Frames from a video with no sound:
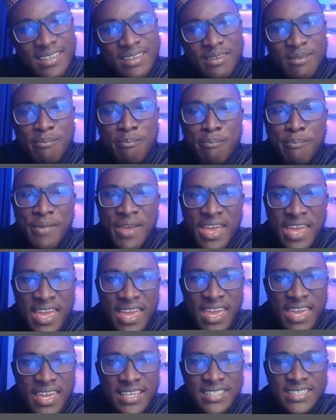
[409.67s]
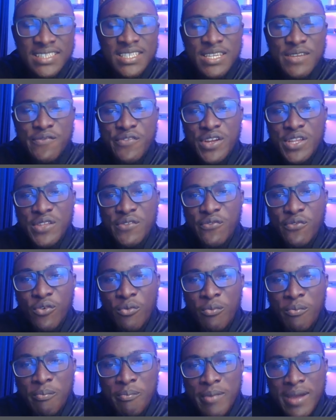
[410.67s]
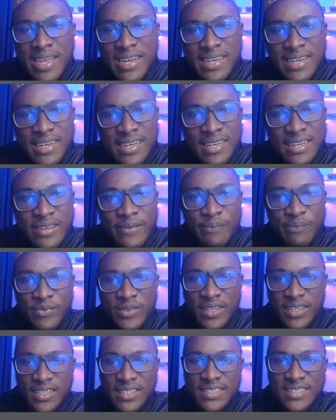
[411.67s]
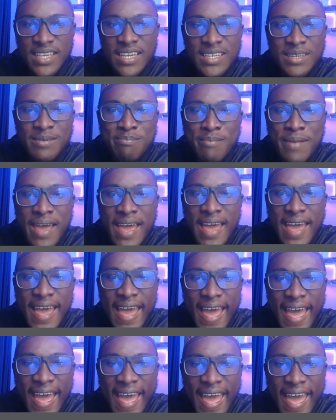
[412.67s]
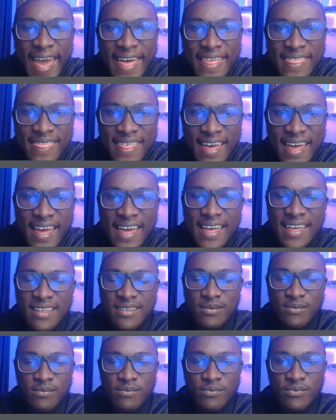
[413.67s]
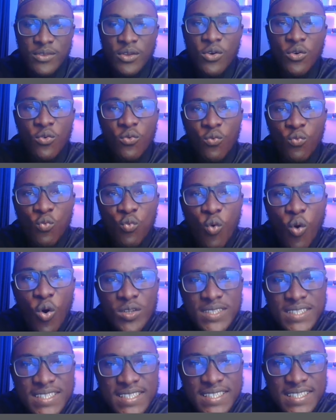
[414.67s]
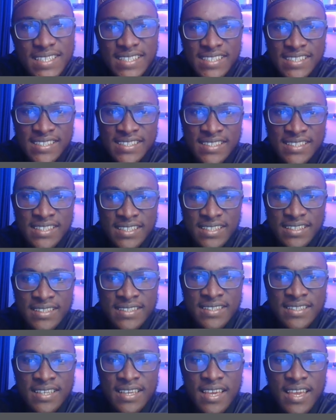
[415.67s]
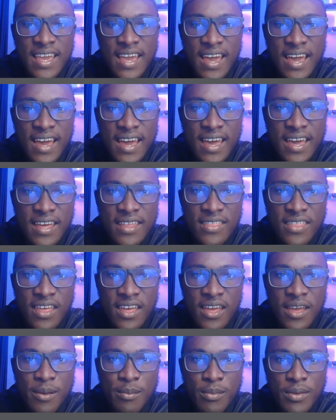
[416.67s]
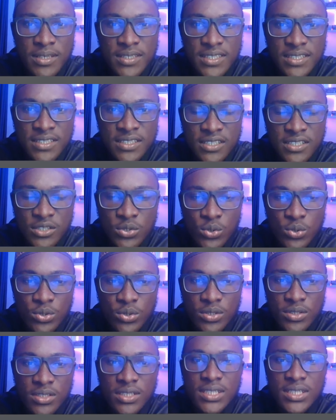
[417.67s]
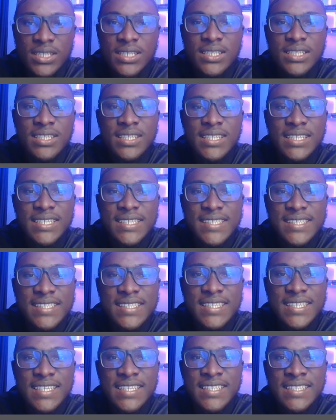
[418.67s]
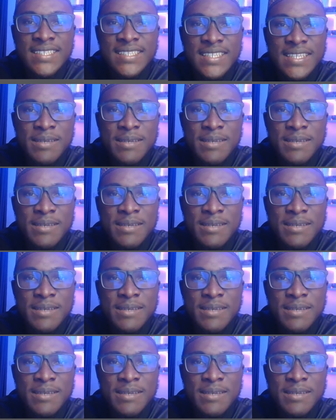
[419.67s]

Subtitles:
Ma is different from man. He said ma hadha, what is this? Hadha masjidun, this is a